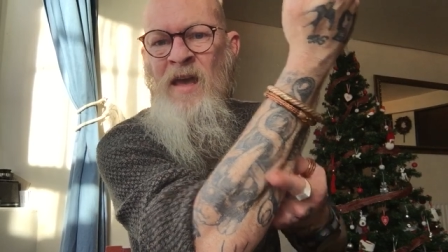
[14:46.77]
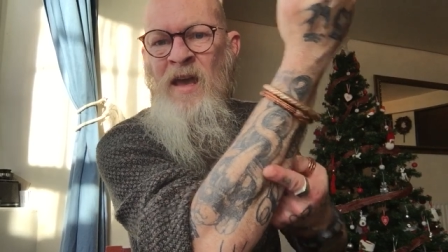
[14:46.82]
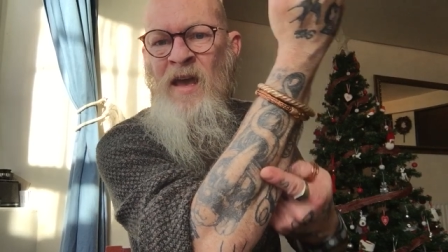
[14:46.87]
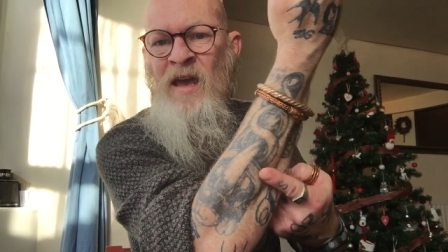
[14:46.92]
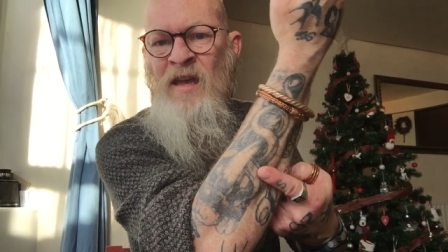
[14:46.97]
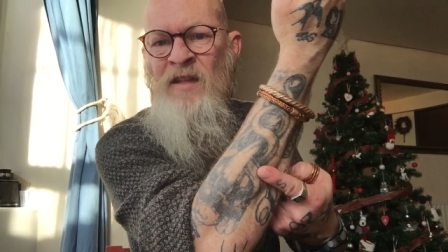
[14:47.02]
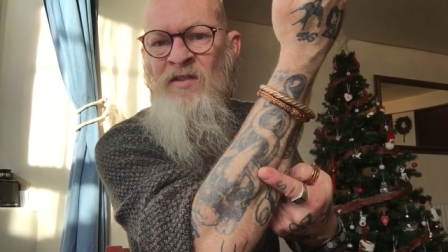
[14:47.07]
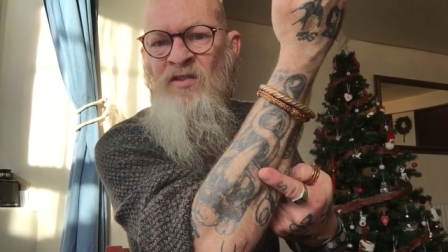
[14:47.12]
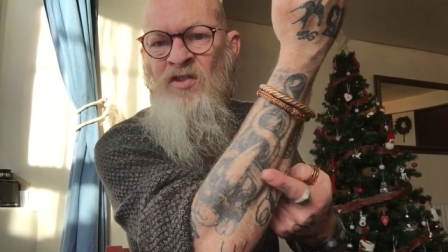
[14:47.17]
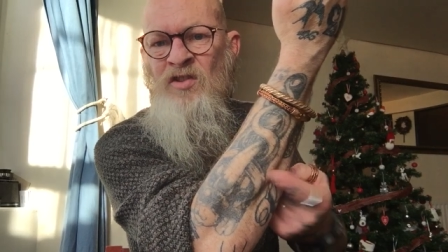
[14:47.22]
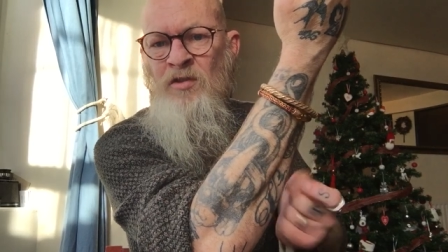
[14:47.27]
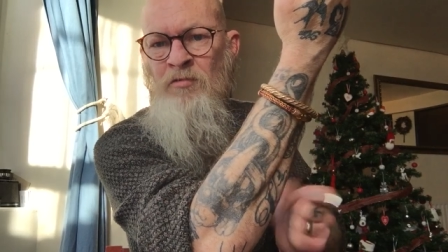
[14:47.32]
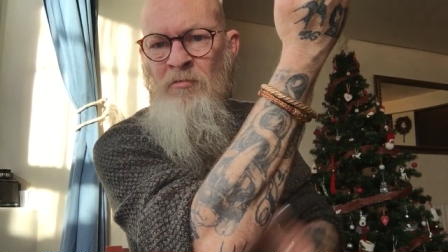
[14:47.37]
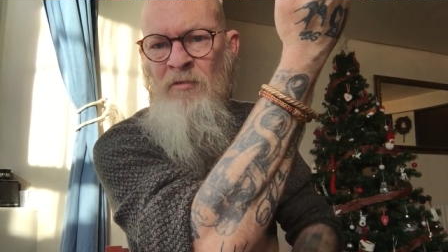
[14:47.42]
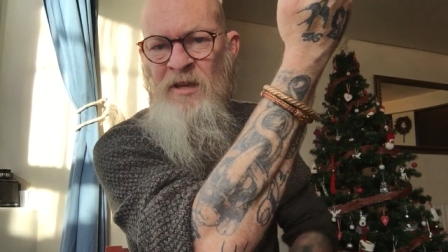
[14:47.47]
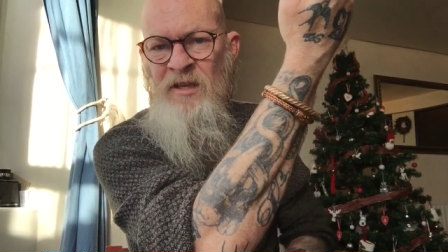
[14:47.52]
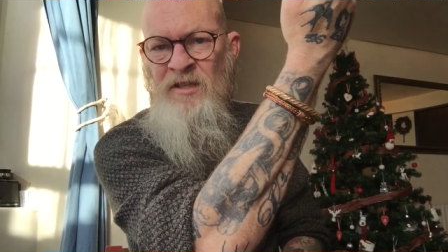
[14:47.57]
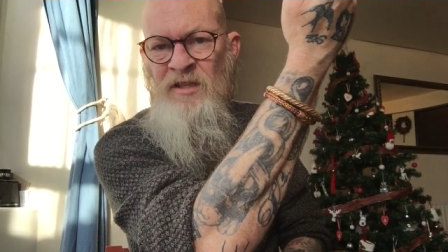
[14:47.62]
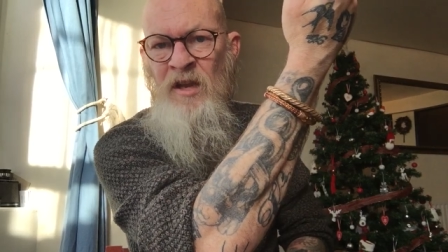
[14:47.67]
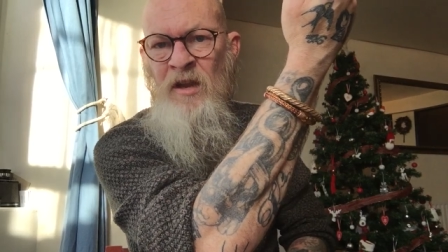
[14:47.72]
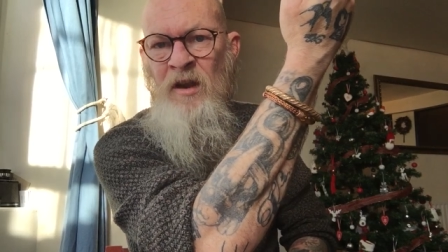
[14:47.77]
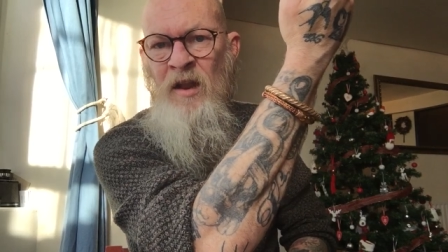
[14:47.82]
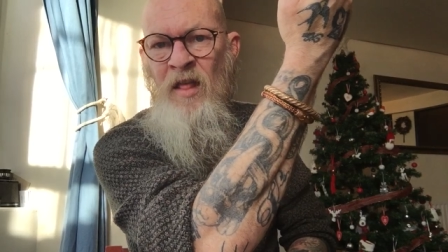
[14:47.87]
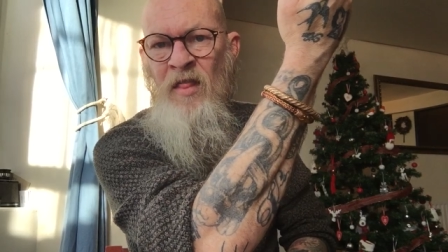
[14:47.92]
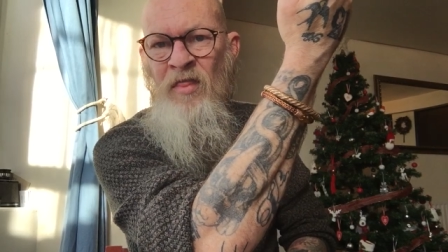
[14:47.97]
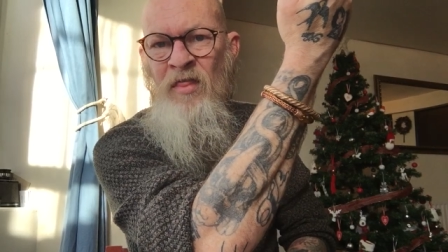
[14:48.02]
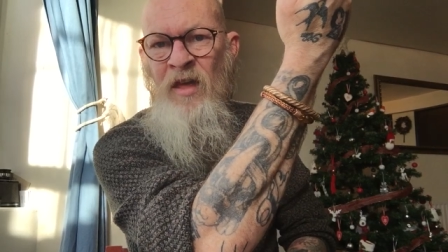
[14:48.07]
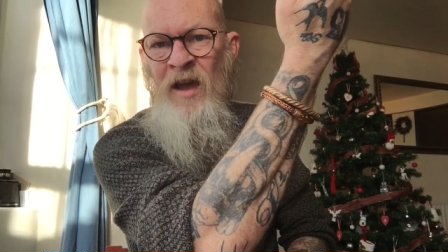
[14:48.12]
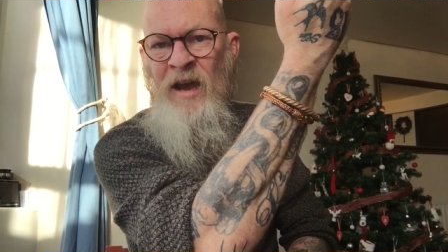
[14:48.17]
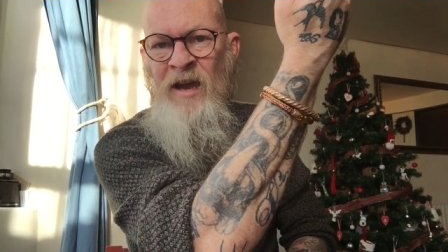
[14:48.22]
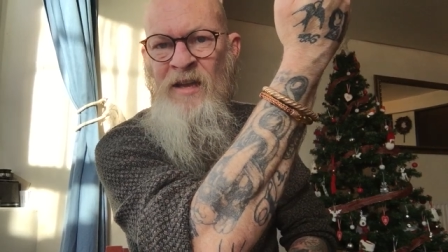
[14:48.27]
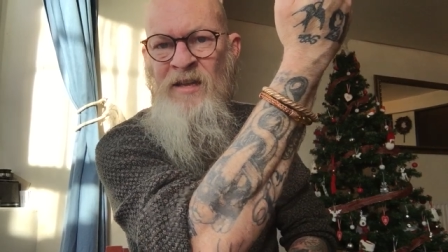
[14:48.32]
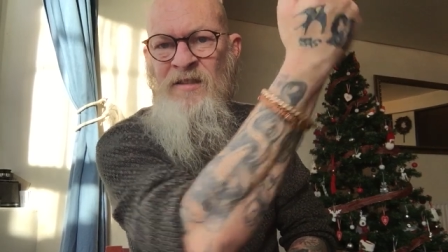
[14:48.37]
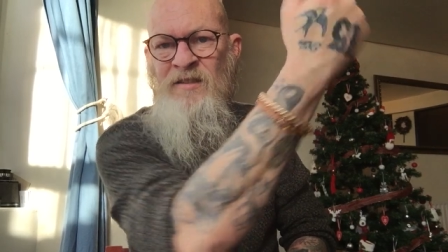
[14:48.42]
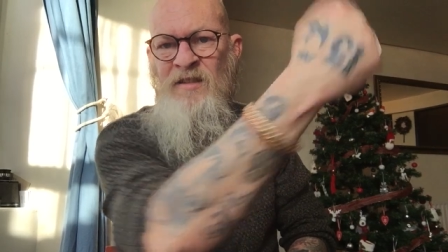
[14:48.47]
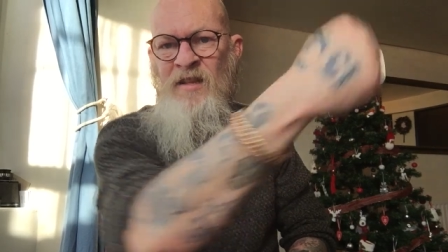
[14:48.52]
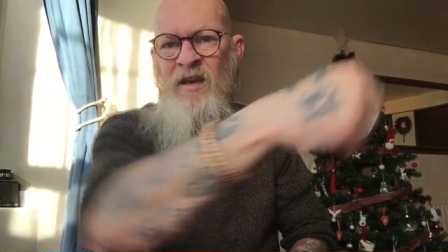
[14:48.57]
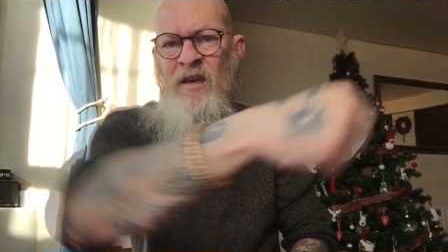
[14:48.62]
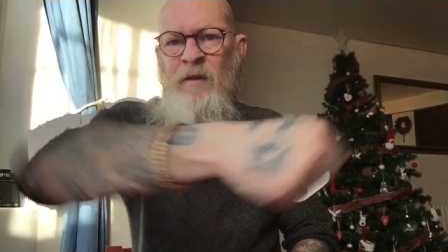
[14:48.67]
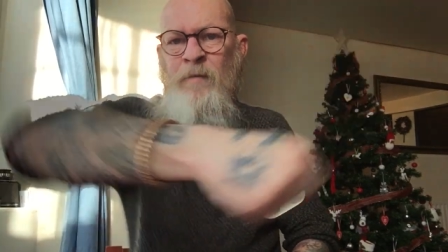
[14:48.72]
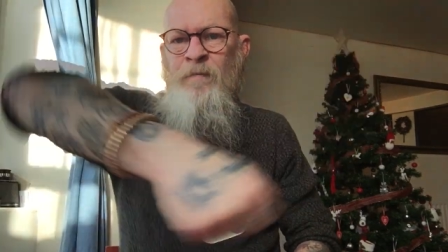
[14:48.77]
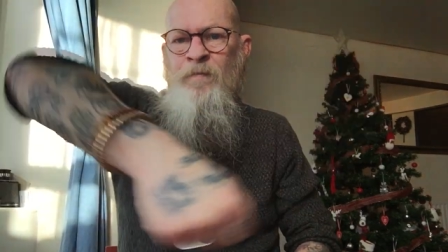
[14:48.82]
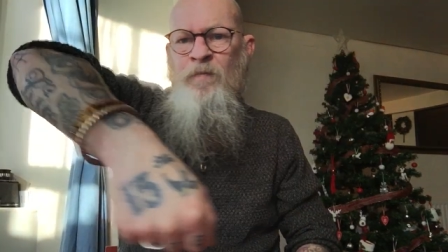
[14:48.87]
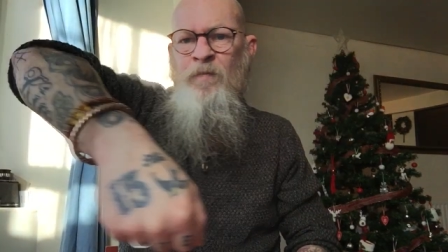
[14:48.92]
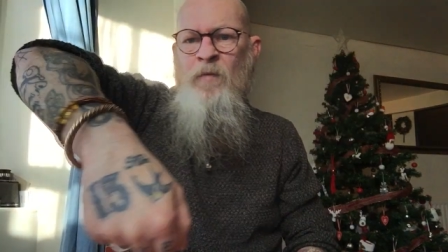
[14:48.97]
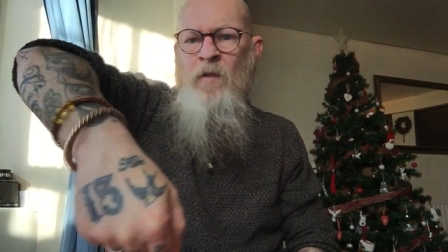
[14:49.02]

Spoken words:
Hence the reason that is there.